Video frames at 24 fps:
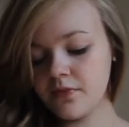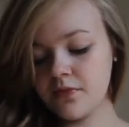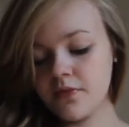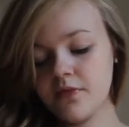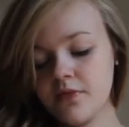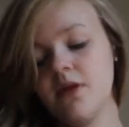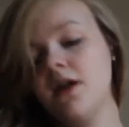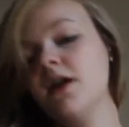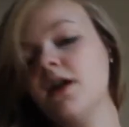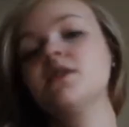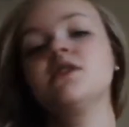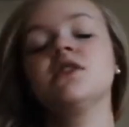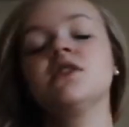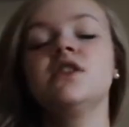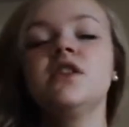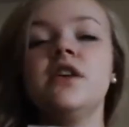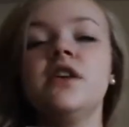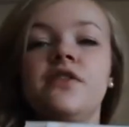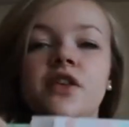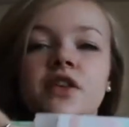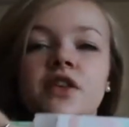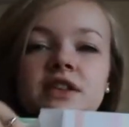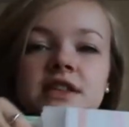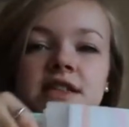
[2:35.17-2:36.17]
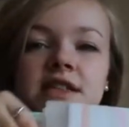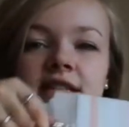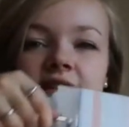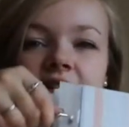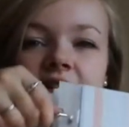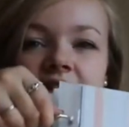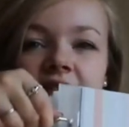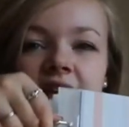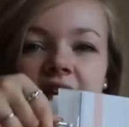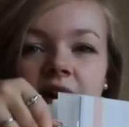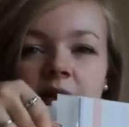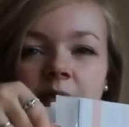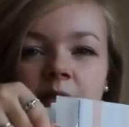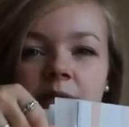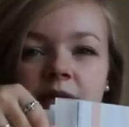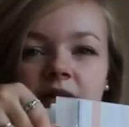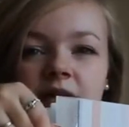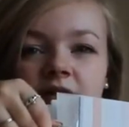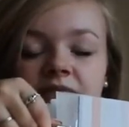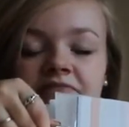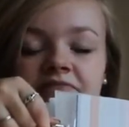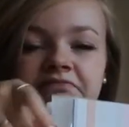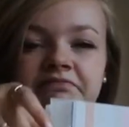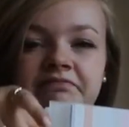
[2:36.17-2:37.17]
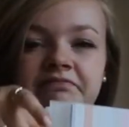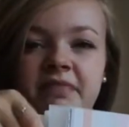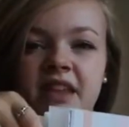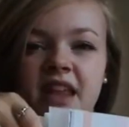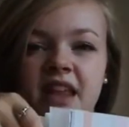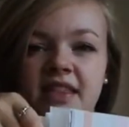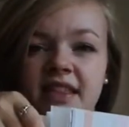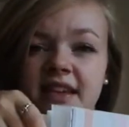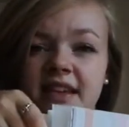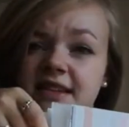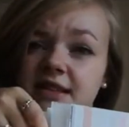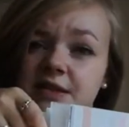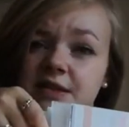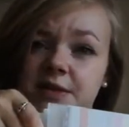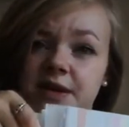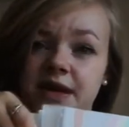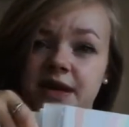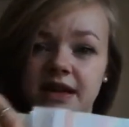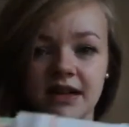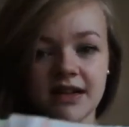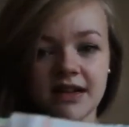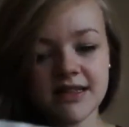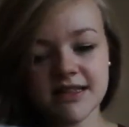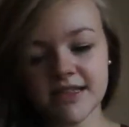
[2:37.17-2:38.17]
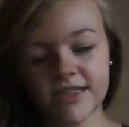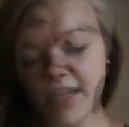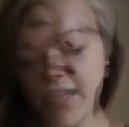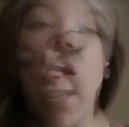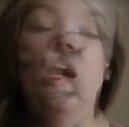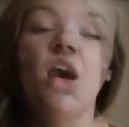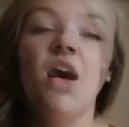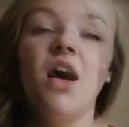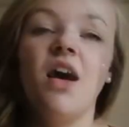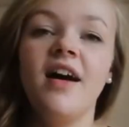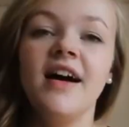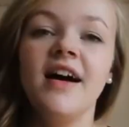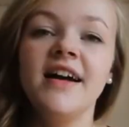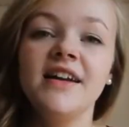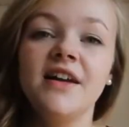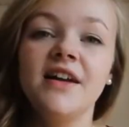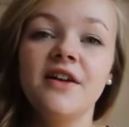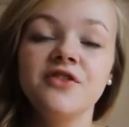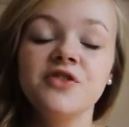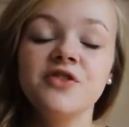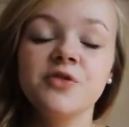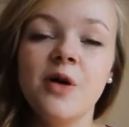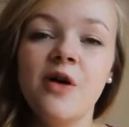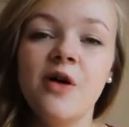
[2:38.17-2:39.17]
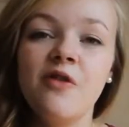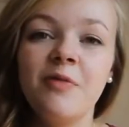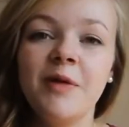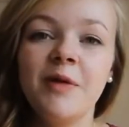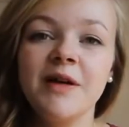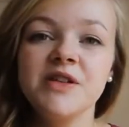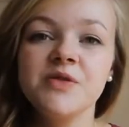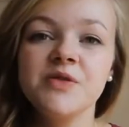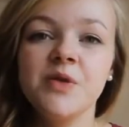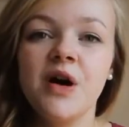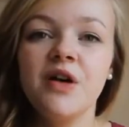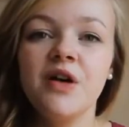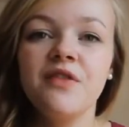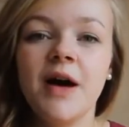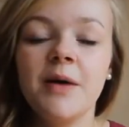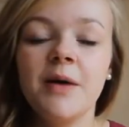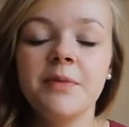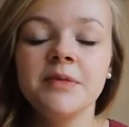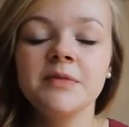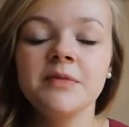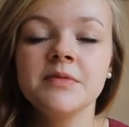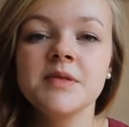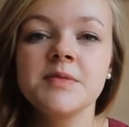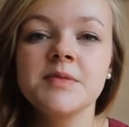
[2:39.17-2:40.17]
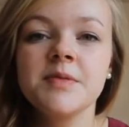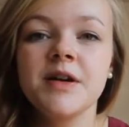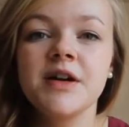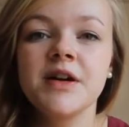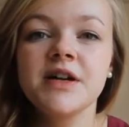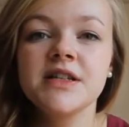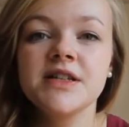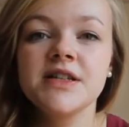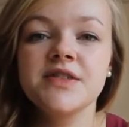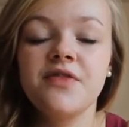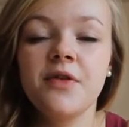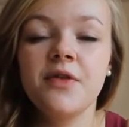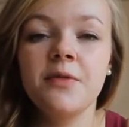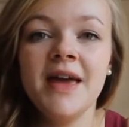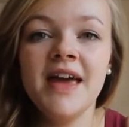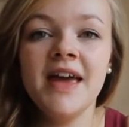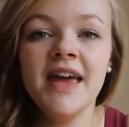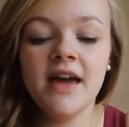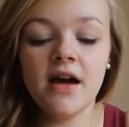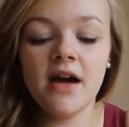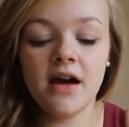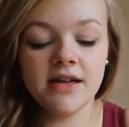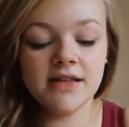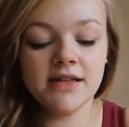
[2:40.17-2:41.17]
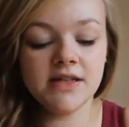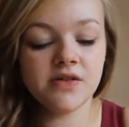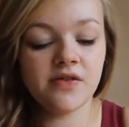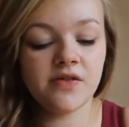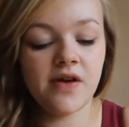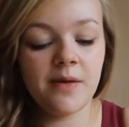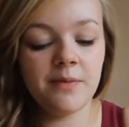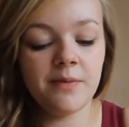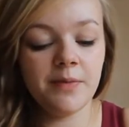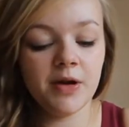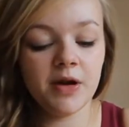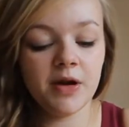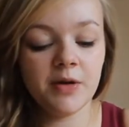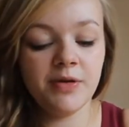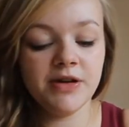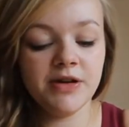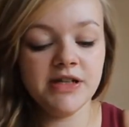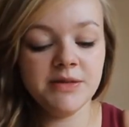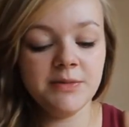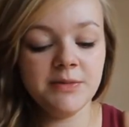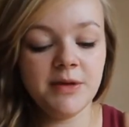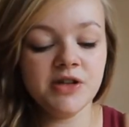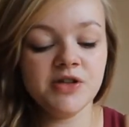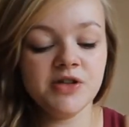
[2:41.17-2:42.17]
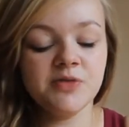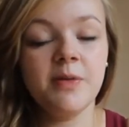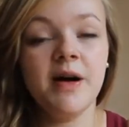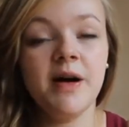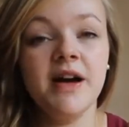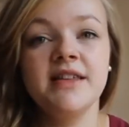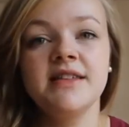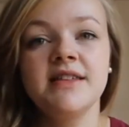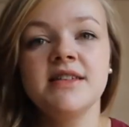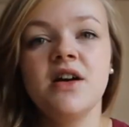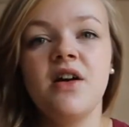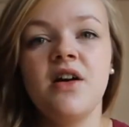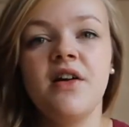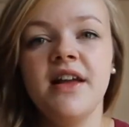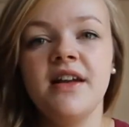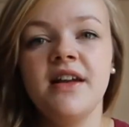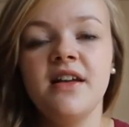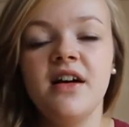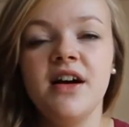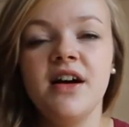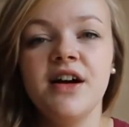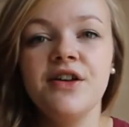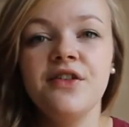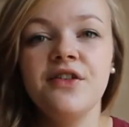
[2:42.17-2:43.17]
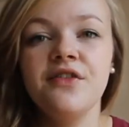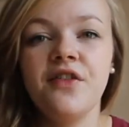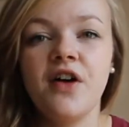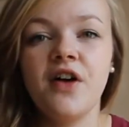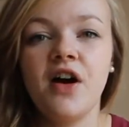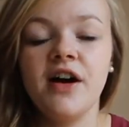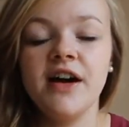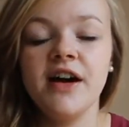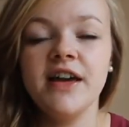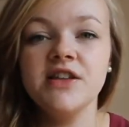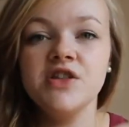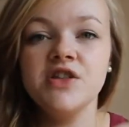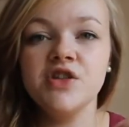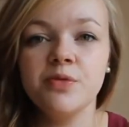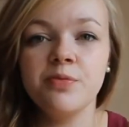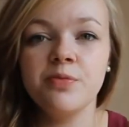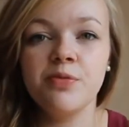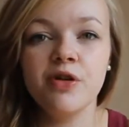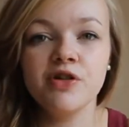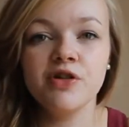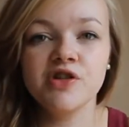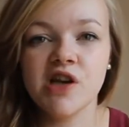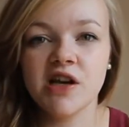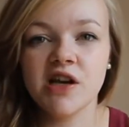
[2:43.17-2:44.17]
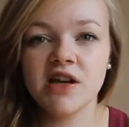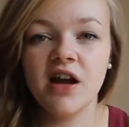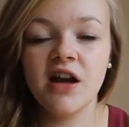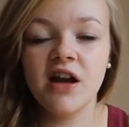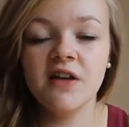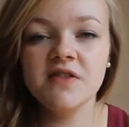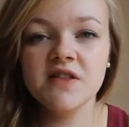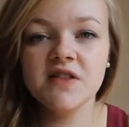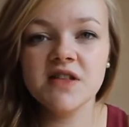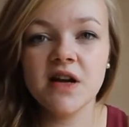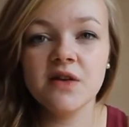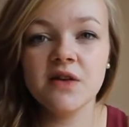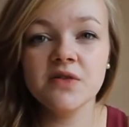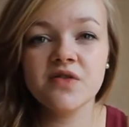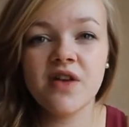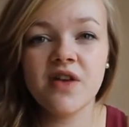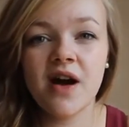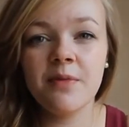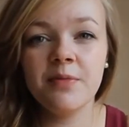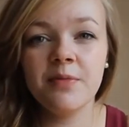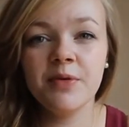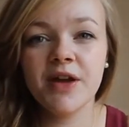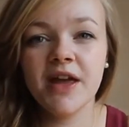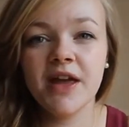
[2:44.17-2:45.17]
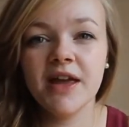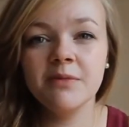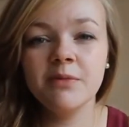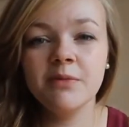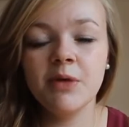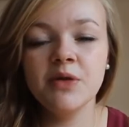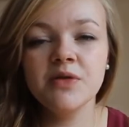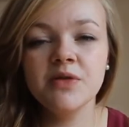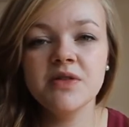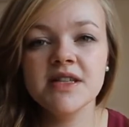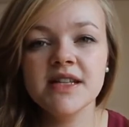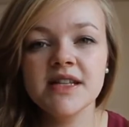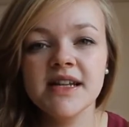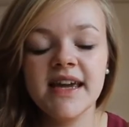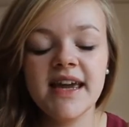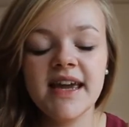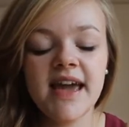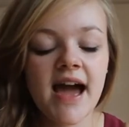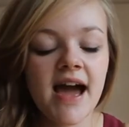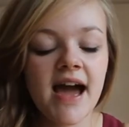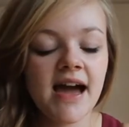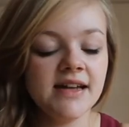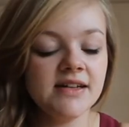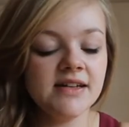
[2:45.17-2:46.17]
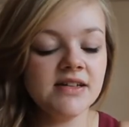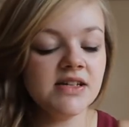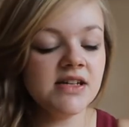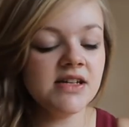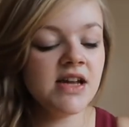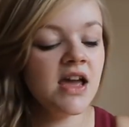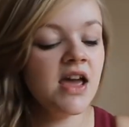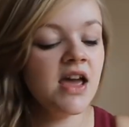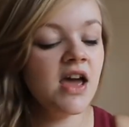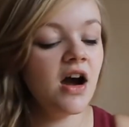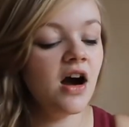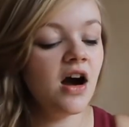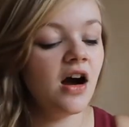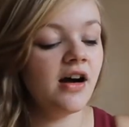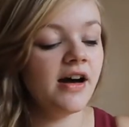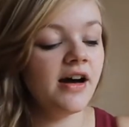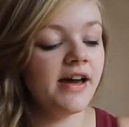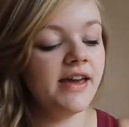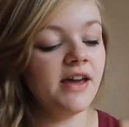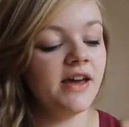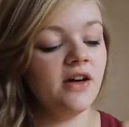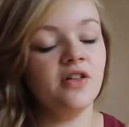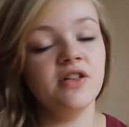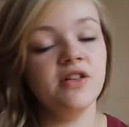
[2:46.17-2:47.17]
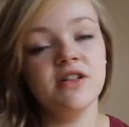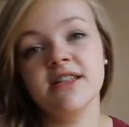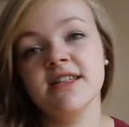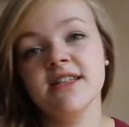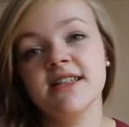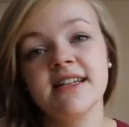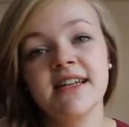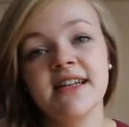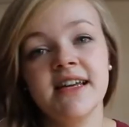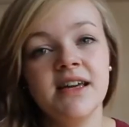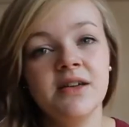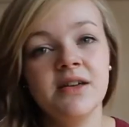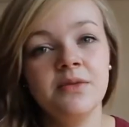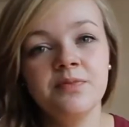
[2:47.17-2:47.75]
I don't know if you can see that, but that's what it looks like. I love 12x12 albums because for me, I scrapbook pretty much my entire life. I do project lifestyle scrapbooking mostly, and I honestly